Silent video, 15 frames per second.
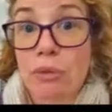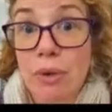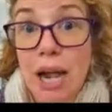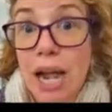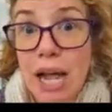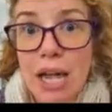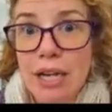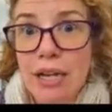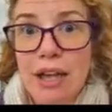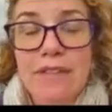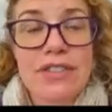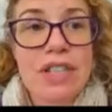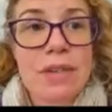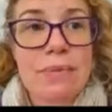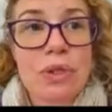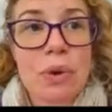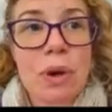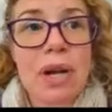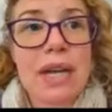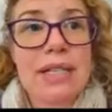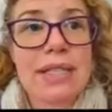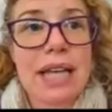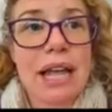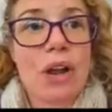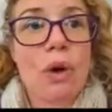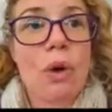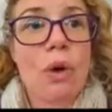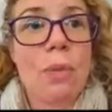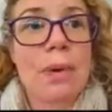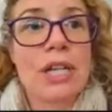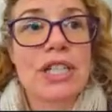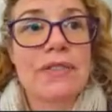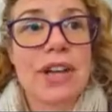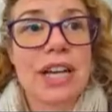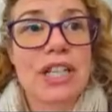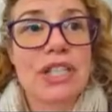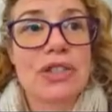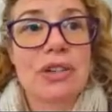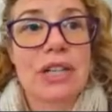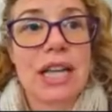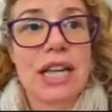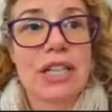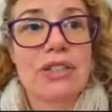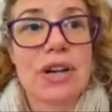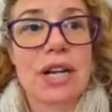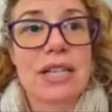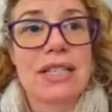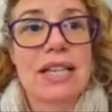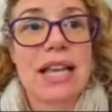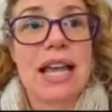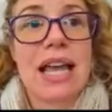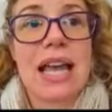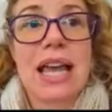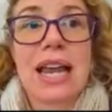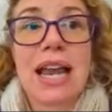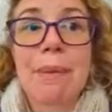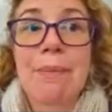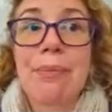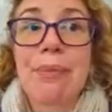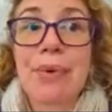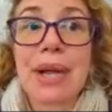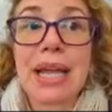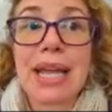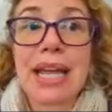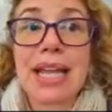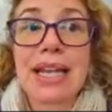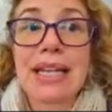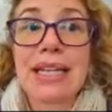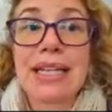a rod of some sort. It's got a whole bunch of extra electrons, and I bring